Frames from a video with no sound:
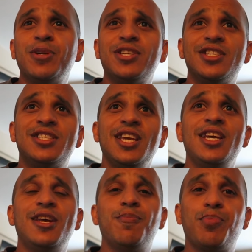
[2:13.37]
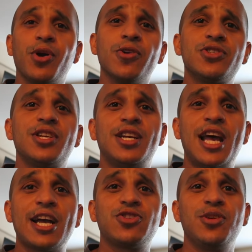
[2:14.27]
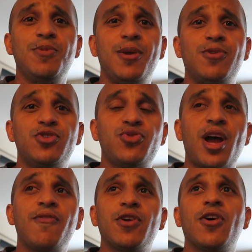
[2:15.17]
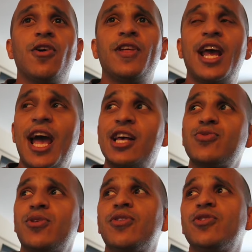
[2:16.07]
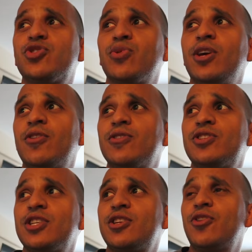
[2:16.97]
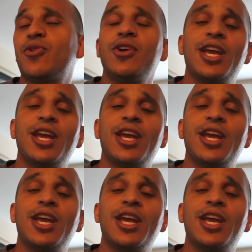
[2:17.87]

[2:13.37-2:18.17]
but to see it in person and actually be able to drive a car that has one of those 360-degree